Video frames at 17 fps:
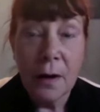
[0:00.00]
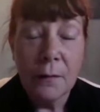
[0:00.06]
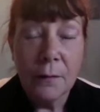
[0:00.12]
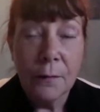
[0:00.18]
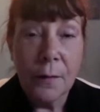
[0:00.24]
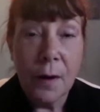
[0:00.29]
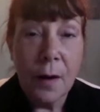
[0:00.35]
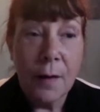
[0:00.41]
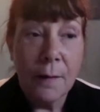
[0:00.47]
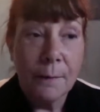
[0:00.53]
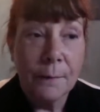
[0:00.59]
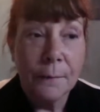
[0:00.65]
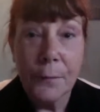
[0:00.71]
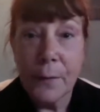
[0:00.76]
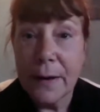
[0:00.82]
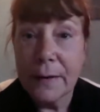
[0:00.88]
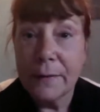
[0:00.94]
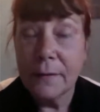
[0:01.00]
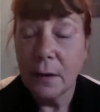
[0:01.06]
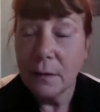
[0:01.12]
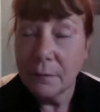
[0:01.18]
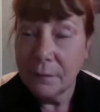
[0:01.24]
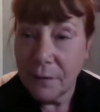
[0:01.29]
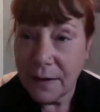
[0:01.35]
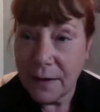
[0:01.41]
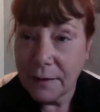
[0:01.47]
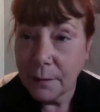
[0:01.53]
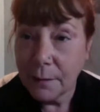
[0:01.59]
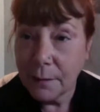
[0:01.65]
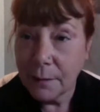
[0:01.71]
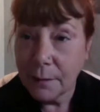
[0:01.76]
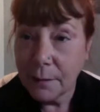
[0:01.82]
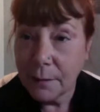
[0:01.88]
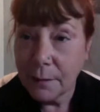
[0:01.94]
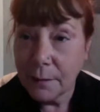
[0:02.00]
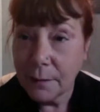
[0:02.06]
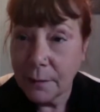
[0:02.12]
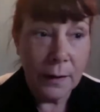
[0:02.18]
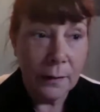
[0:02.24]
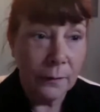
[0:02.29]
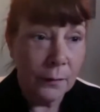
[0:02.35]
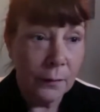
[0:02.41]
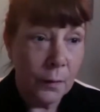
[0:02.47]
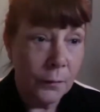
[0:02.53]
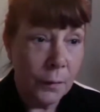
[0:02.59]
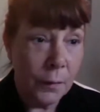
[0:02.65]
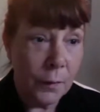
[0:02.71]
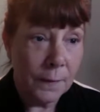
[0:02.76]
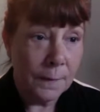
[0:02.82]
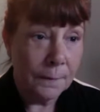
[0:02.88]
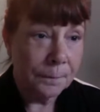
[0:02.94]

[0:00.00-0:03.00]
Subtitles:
from friends on Facebook and so on and so forth.